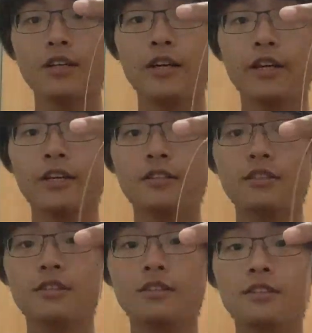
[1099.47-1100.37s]

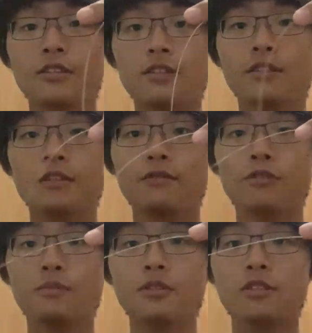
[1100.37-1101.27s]
And
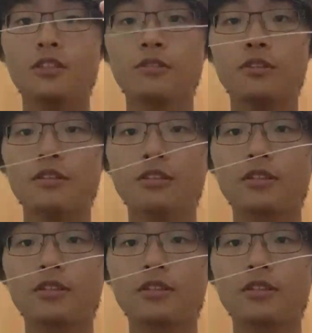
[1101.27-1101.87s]
from the T-knot